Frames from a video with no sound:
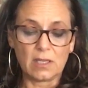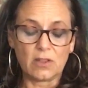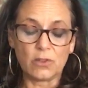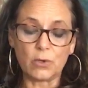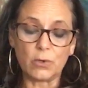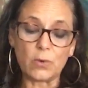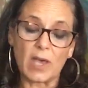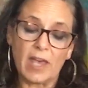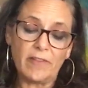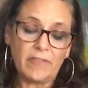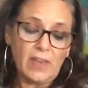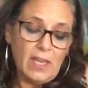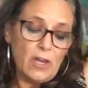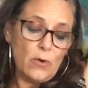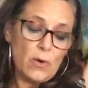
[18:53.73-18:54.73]
through
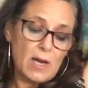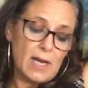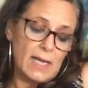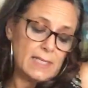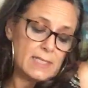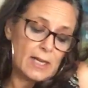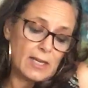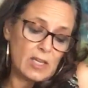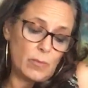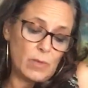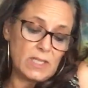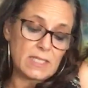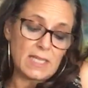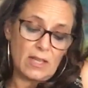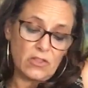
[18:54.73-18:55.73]
FAOI
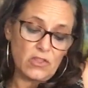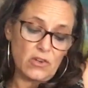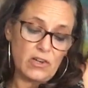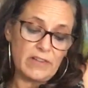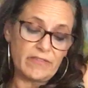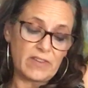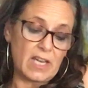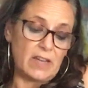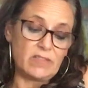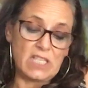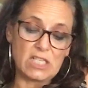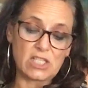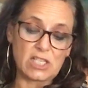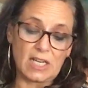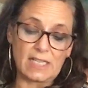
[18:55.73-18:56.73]
document
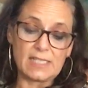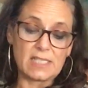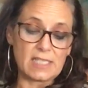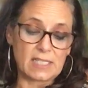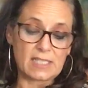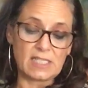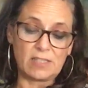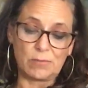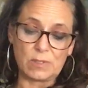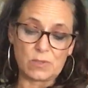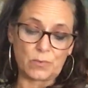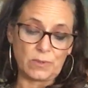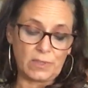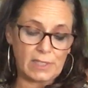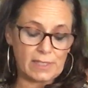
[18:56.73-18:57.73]
1035-960 was
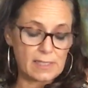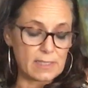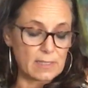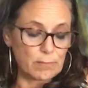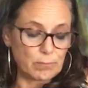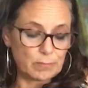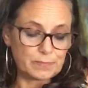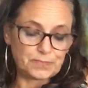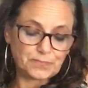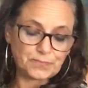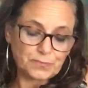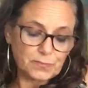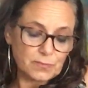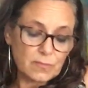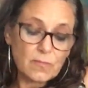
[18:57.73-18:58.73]
released.
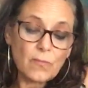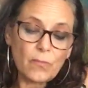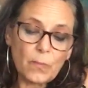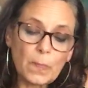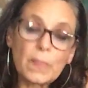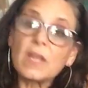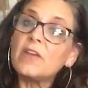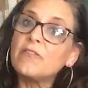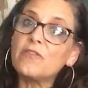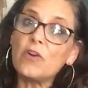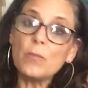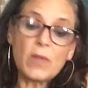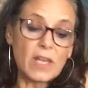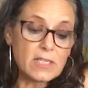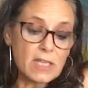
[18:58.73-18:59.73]
And from
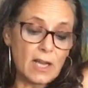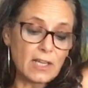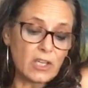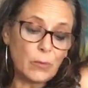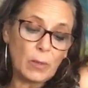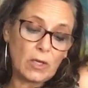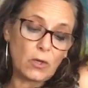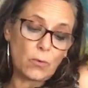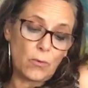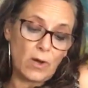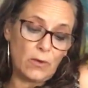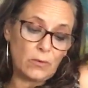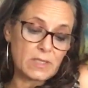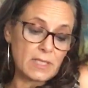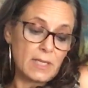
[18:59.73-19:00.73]
that document,
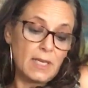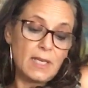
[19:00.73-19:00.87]
quote,